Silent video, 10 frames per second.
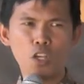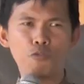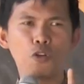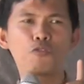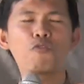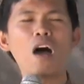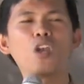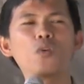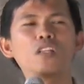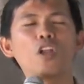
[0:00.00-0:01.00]
If you're
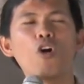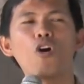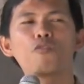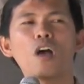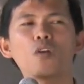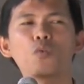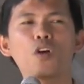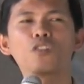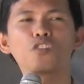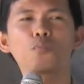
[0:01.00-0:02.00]
following the law of God
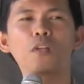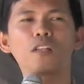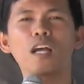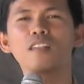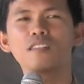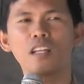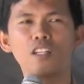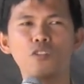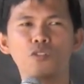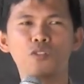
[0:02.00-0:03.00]
without the Spirit, I tell
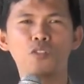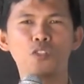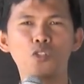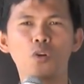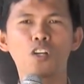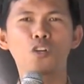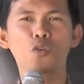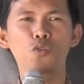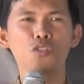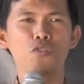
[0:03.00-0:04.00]
you, you are
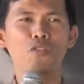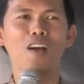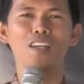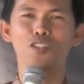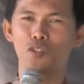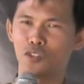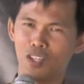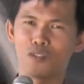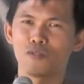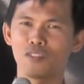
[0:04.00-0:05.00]
crucifying
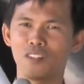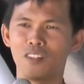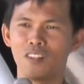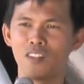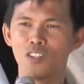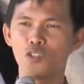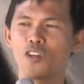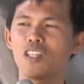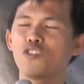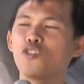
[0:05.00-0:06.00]
yourself. You're,
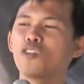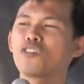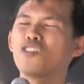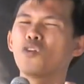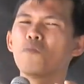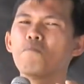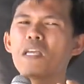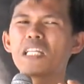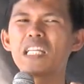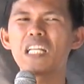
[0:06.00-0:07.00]
you're, you're
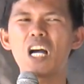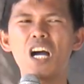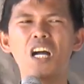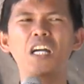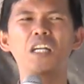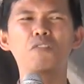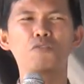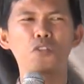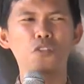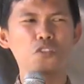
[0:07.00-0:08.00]
making hard
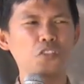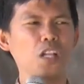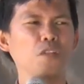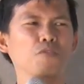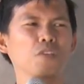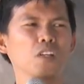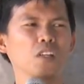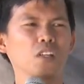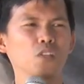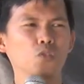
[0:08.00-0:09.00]
for yourself
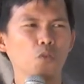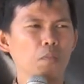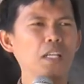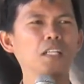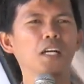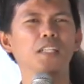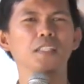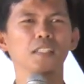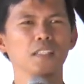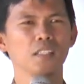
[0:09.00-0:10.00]
to obey God.
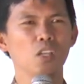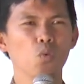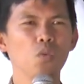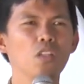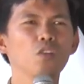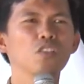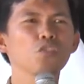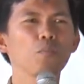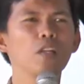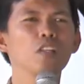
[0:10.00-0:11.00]
Without the
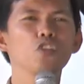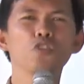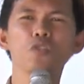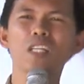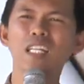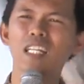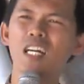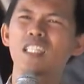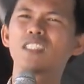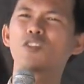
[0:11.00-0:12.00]
Spirit, you
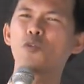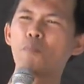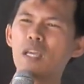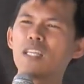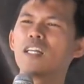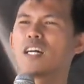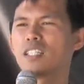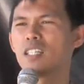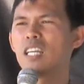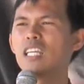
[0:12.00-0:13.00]
cannot obey God.
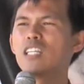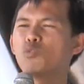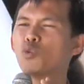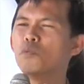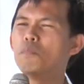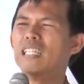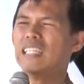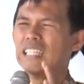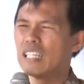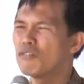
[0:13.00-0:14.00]
It would
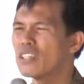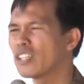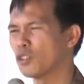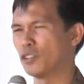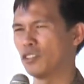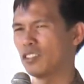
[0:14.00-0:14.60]
be difficult.